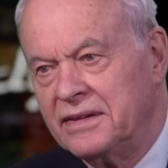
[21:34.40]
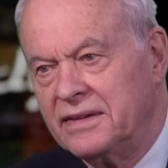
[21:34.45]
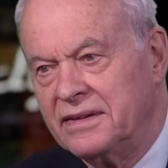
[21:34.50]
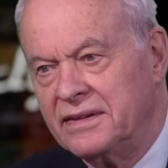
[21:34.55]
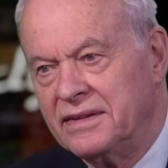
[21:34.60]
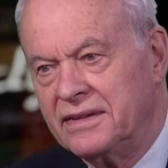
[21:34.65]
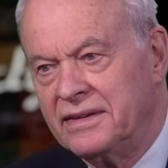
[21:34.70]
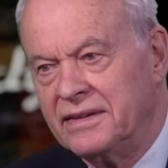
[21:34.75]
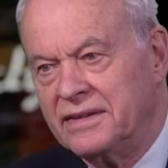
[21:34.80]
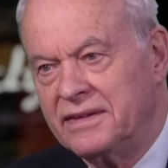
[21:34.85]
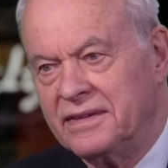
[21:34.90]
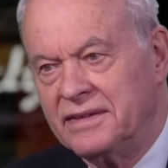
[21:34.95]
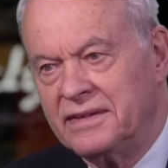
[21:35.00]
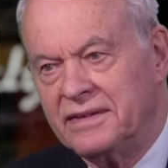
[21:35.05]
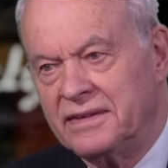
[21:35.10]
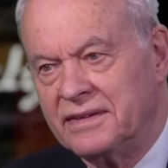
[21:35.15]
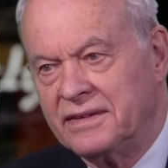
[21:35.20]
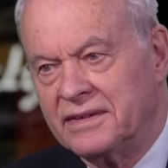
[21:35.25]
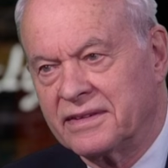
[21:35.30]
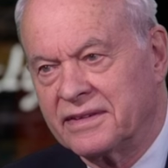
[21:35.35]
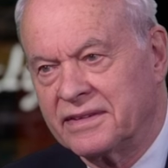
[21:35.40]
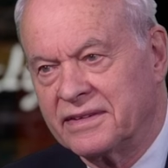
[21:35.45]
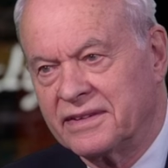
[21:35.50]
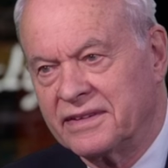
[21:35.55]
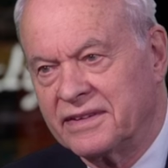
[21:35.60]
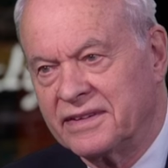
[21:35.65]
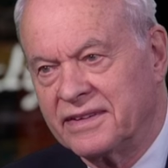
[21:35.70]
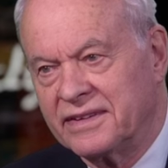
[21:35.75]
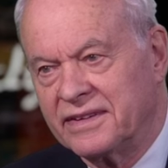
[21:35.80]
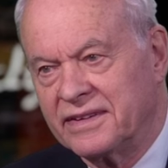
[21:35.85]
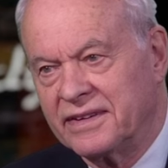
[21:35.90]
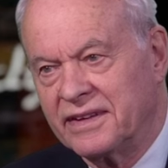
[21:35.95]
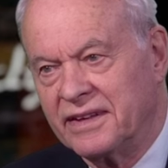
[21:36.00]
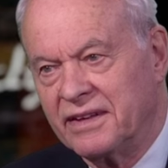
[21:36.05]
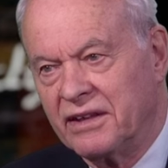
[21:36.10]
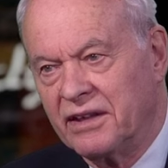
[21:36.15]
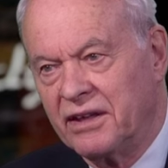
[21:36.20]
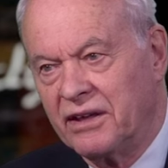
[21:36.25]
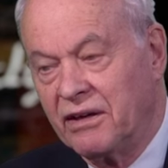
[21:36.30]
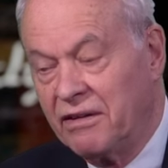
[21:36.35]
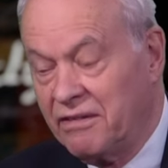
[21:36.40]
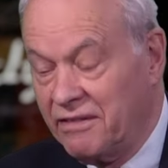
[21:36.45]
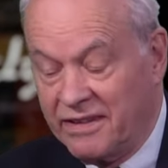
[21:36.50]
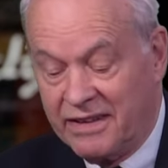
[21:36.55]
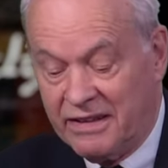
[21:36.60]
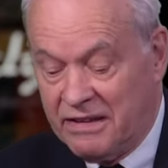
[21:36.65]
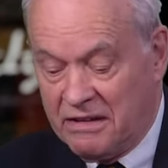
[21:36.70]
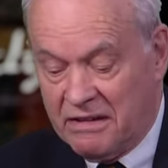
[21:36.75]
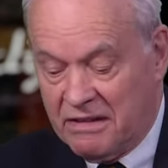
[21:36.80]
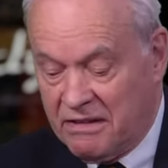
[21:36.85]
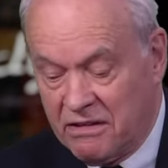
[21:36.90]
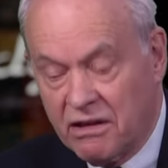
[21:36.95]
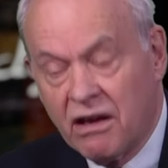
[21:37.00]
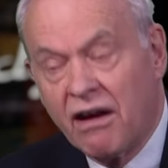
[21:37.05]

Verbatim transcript: Mm. Mm. Amazing. It, you